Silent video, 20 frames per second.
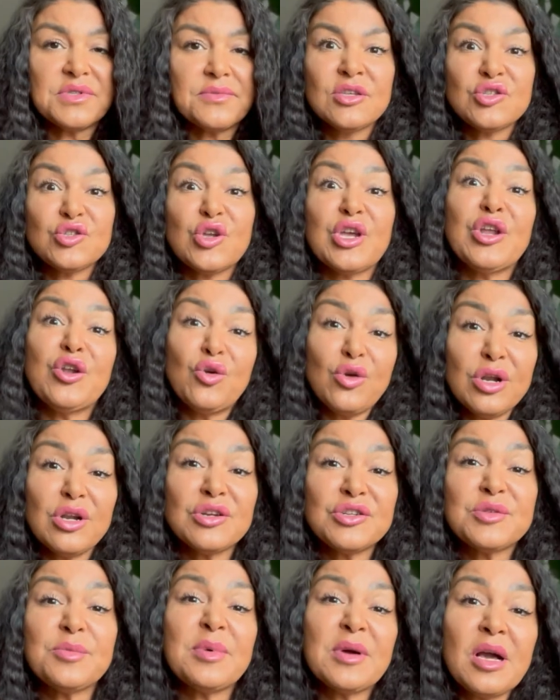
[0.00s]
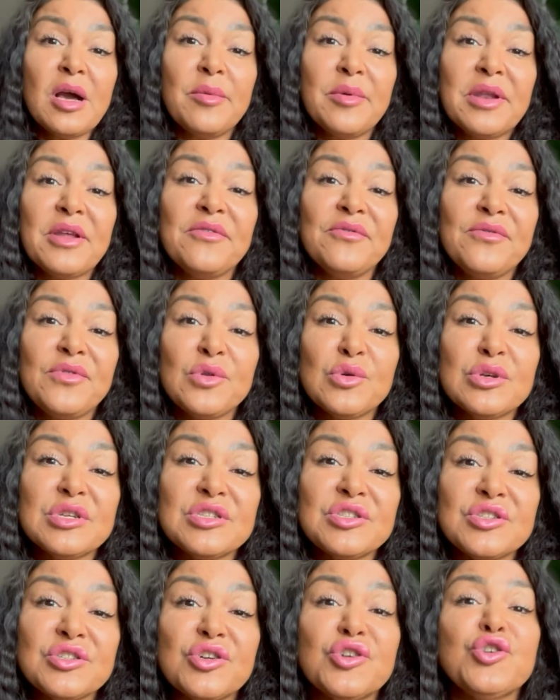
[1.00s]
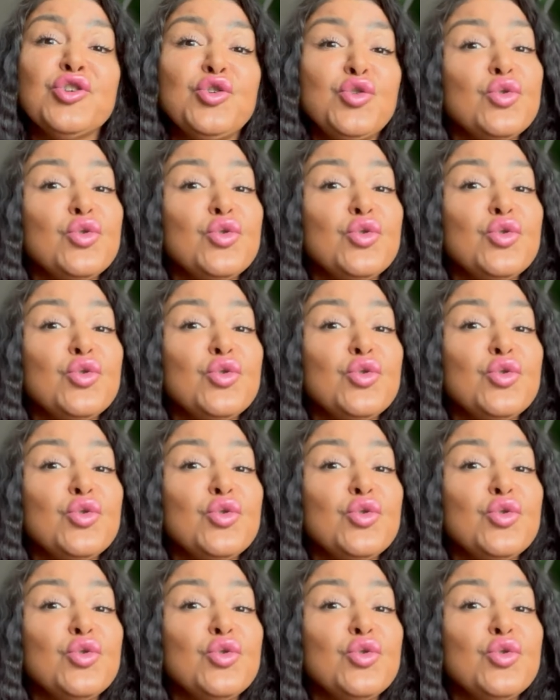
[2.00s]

So in order to become an influencer,